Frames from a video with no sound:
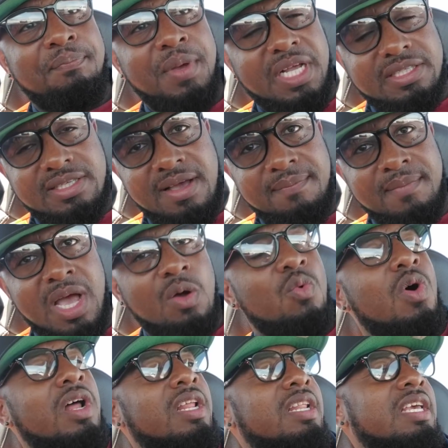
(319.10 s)
picked up by
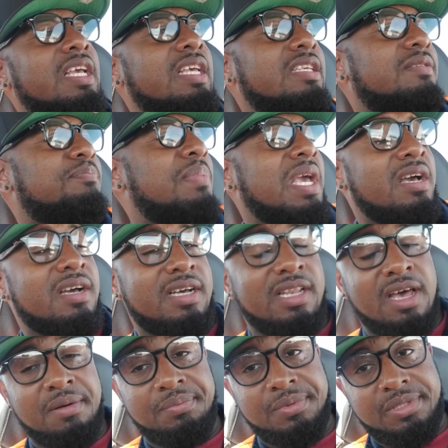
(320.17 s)
one of these bigger
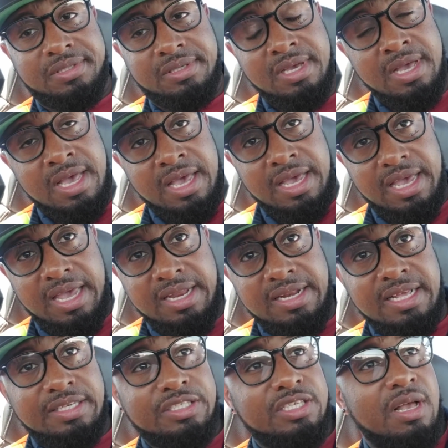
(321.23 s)
clubs in
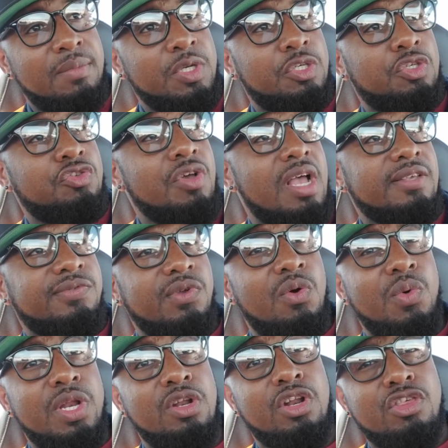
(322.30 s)
this summer's transfer window.